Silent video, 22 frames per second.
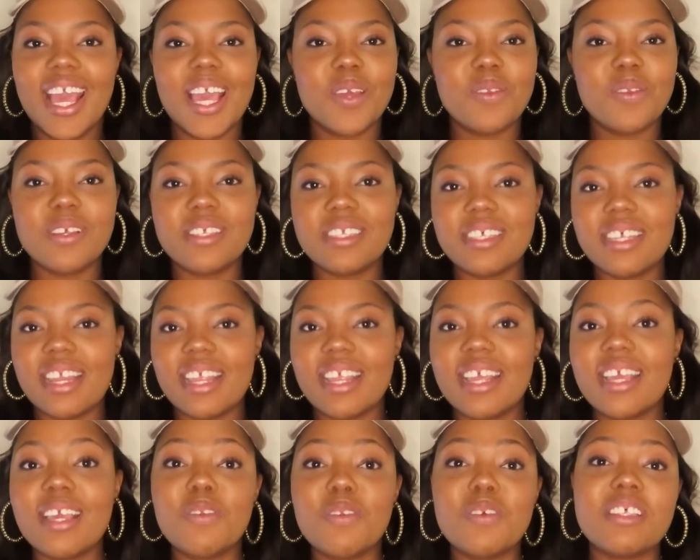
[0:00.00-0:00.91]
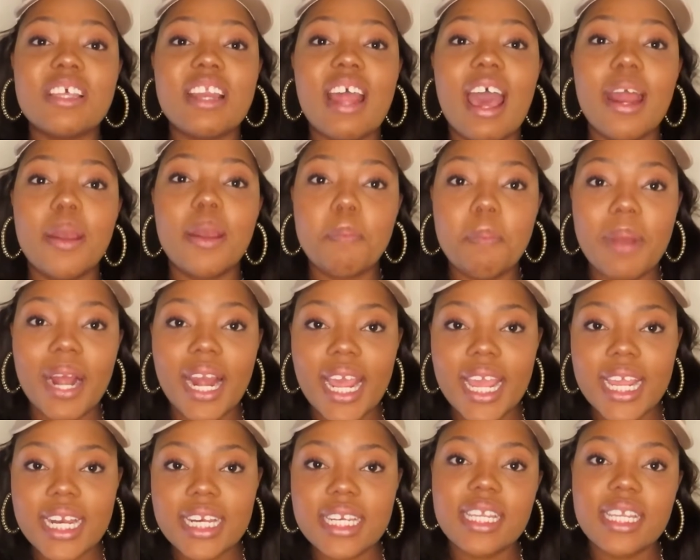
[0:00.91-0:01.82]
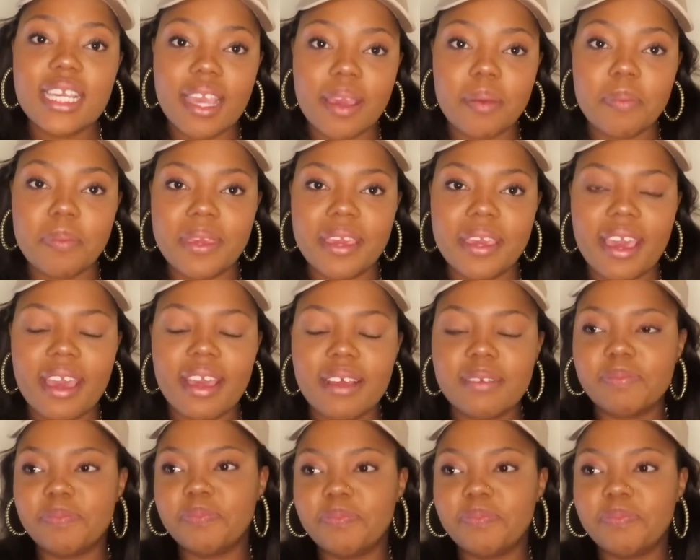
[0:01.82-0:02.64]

It was an unplanned gap year.